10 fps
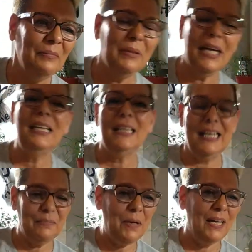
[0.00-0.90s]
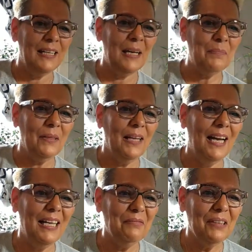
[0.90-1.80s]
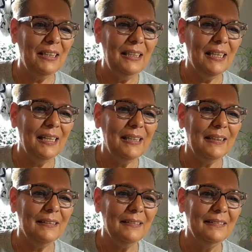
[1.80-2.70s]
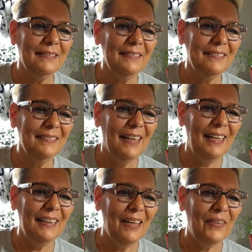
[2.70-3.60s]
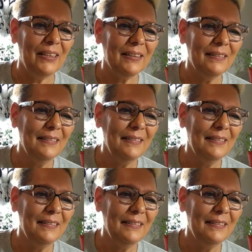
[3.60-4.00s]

But I like pineapple. I really like it. I love it.